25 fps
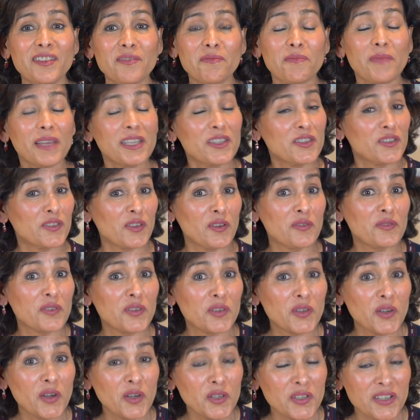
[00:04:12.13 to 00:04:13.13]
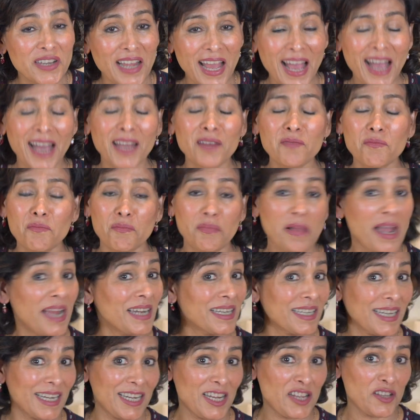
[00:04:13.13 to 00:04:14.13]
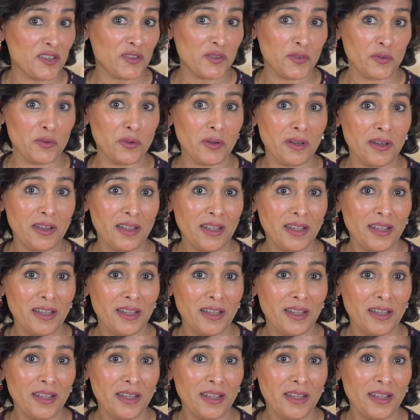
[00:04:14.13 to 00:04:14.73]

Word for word: the myths of good and bad cholesterol.